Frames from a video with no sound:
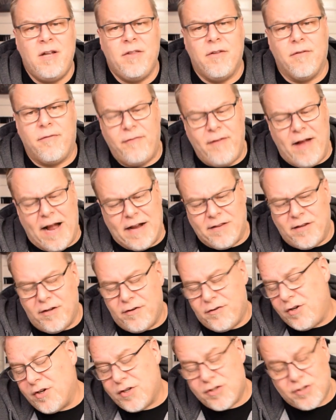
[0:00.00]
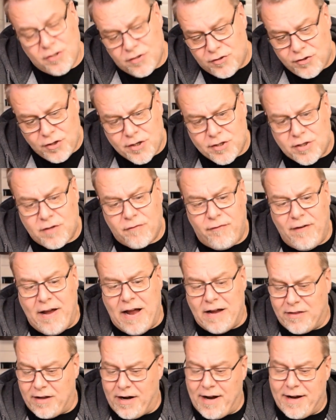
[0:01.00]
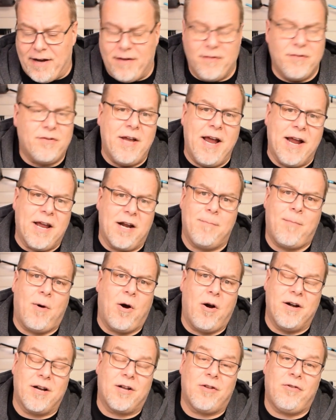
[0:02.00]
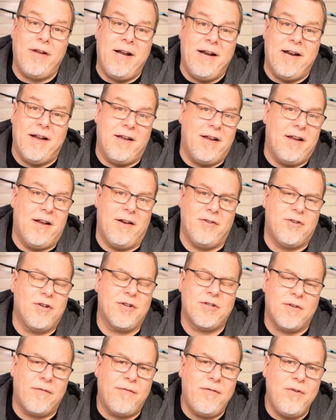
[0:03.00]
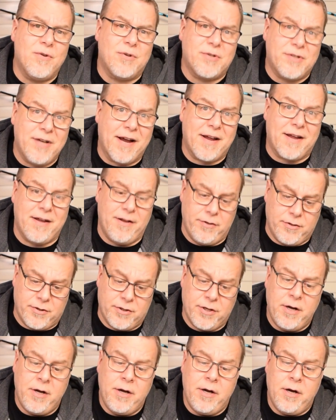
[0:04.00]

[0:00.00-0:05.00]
The fact that just the fact that I can take it apart and clean it in just a few seconds.